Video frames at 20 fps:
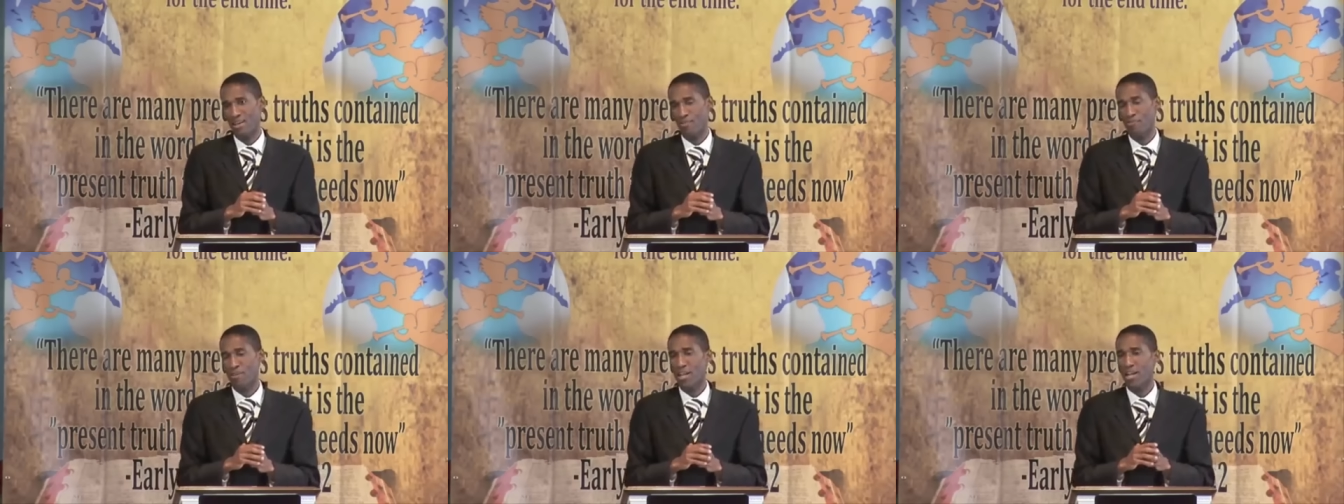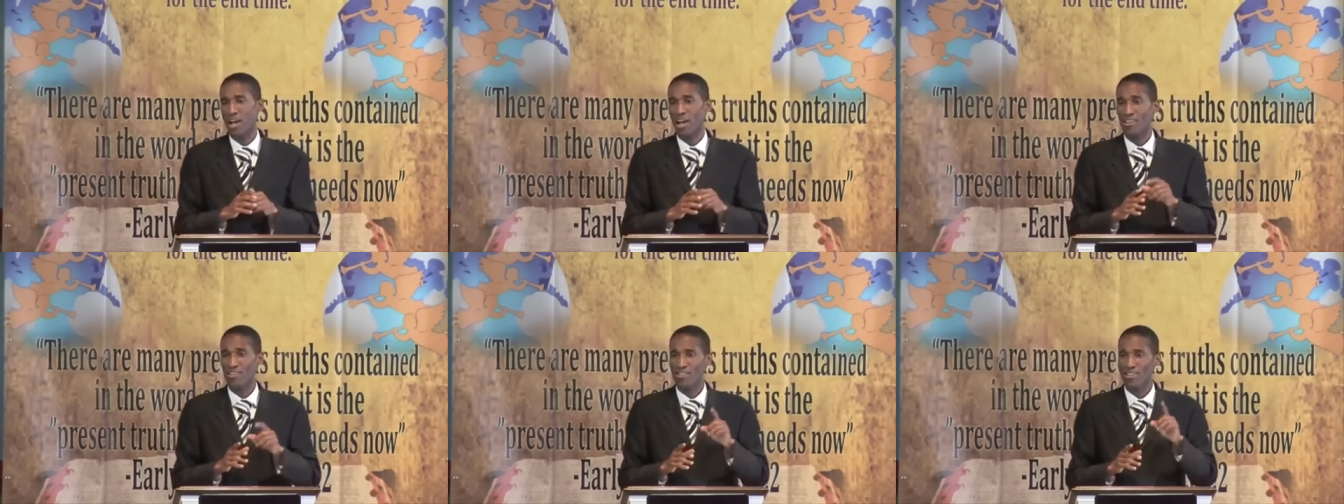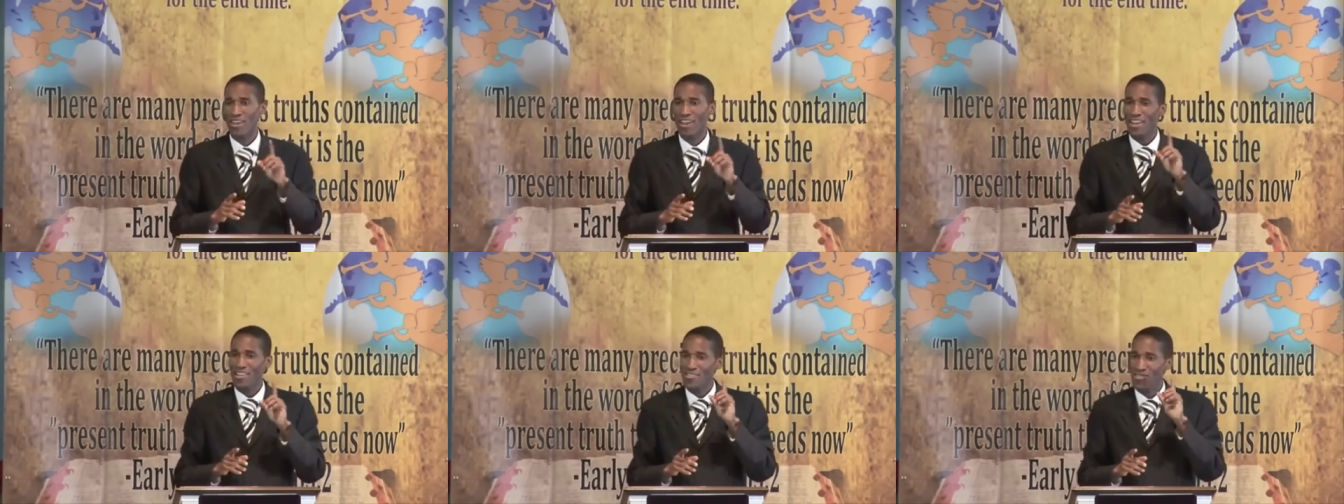Because
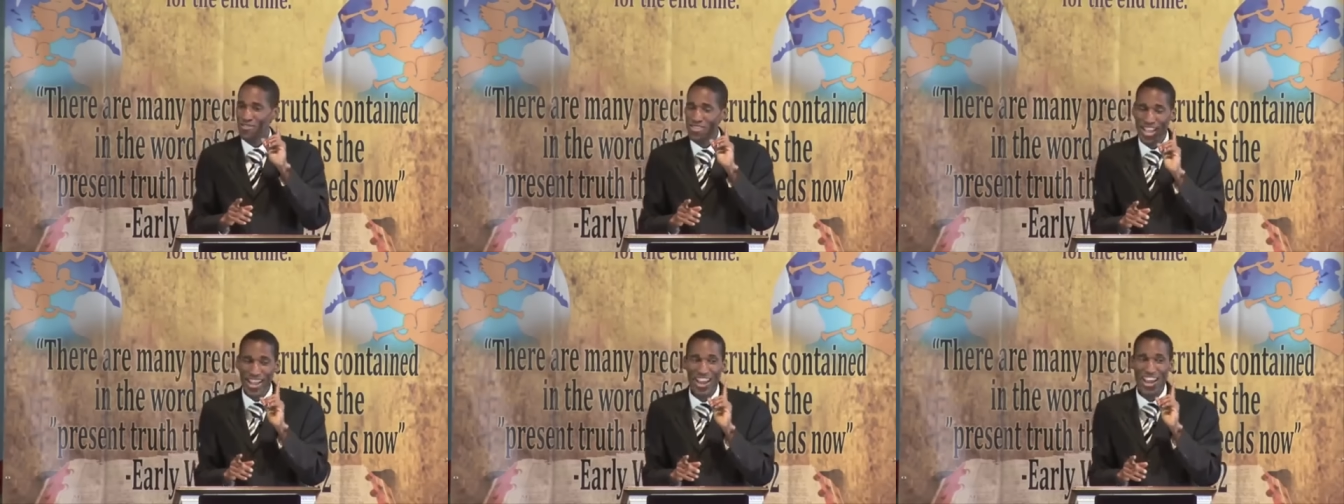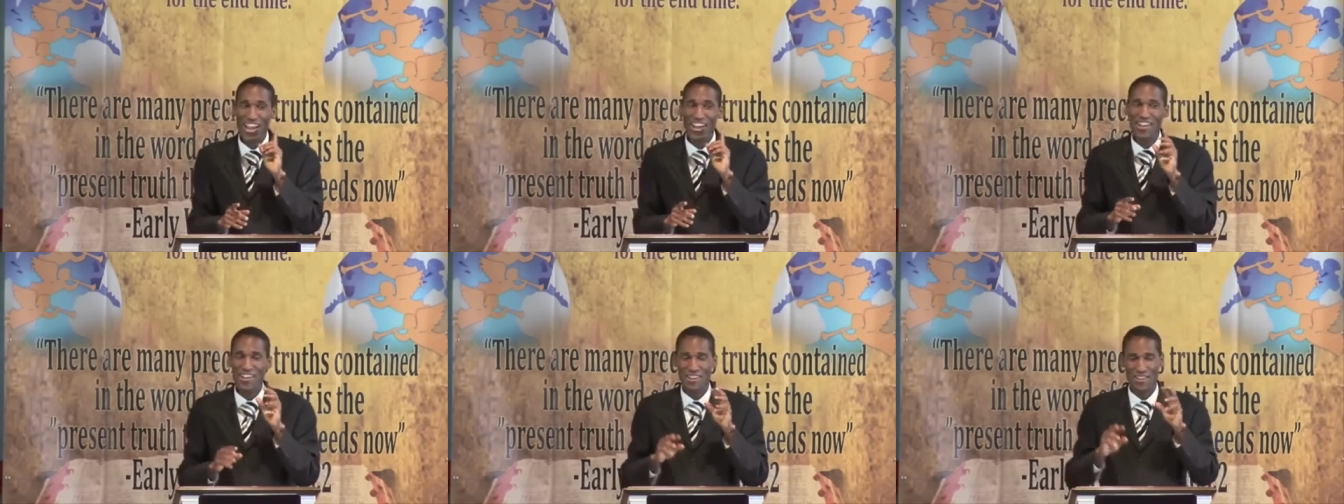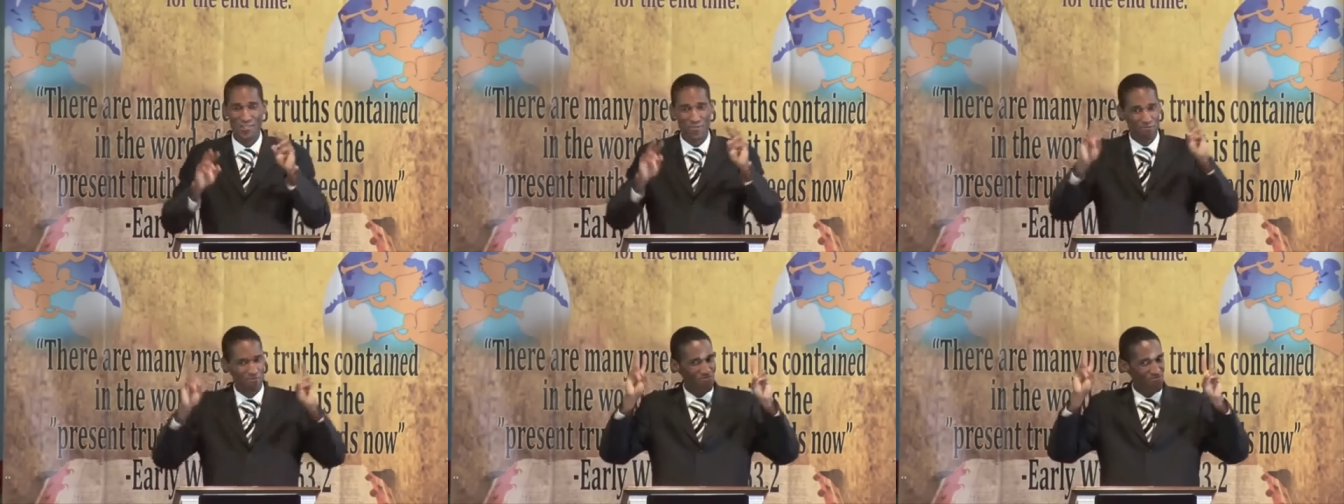
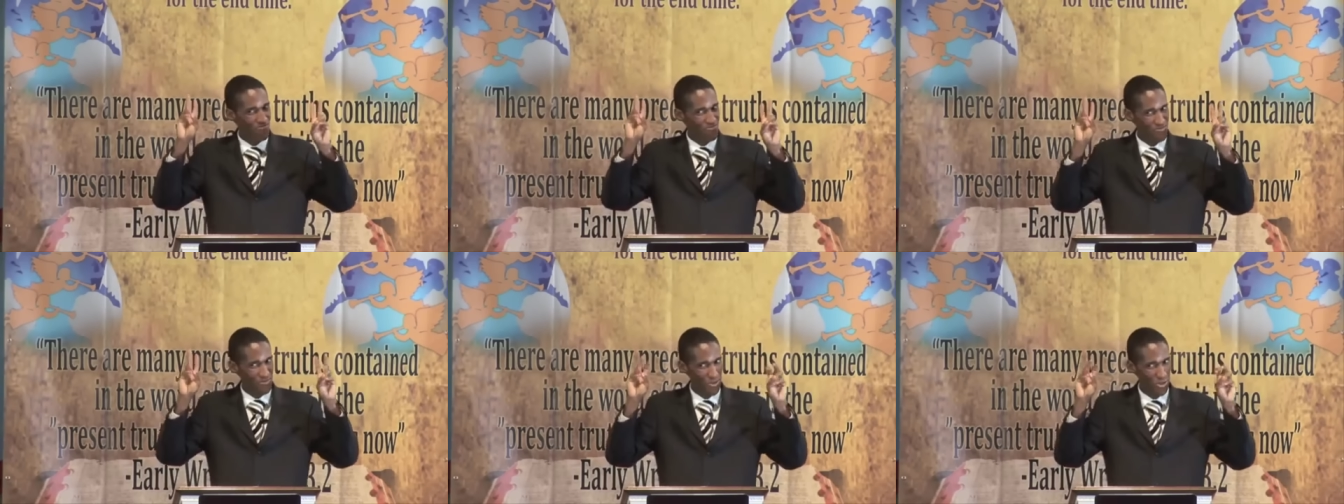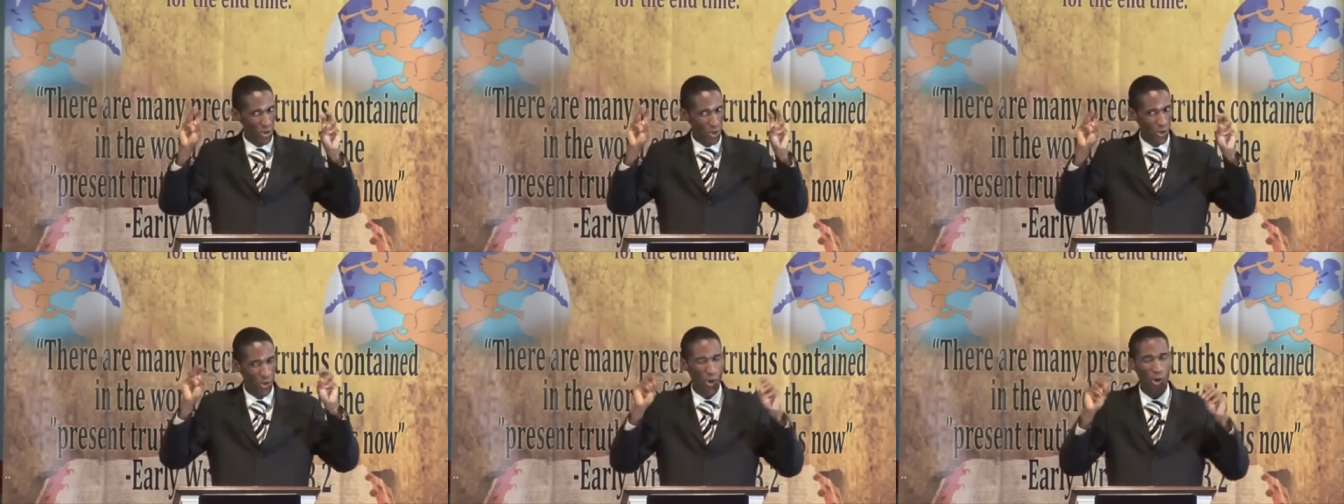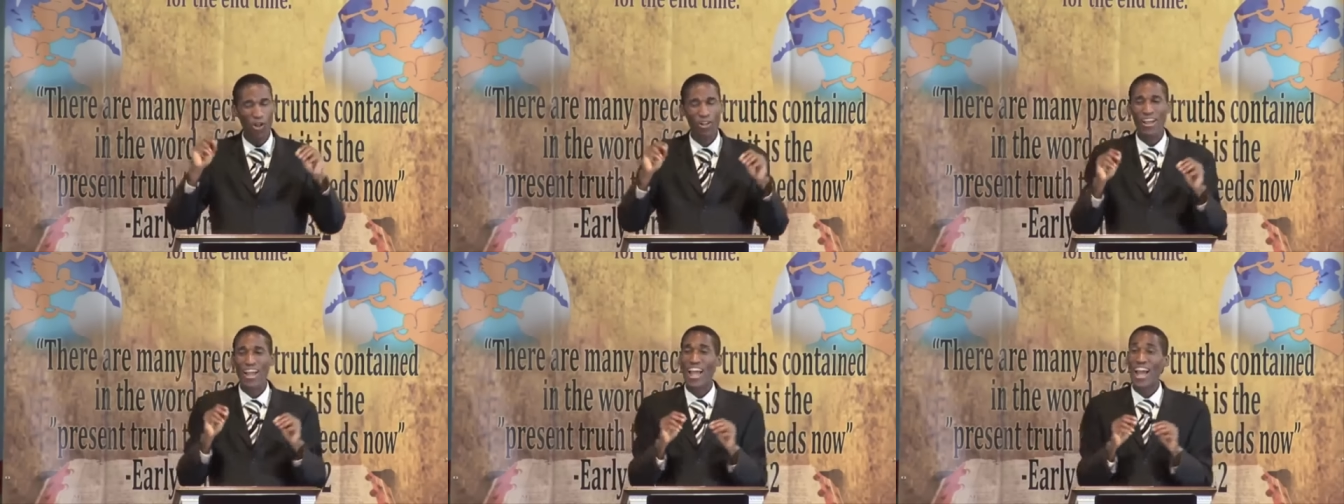they
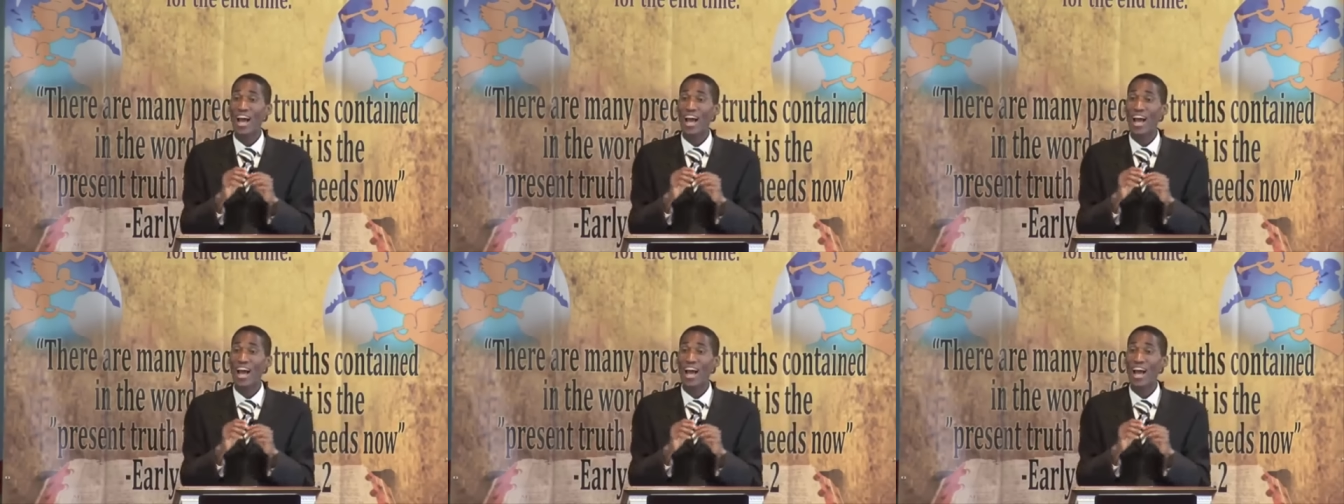so-called,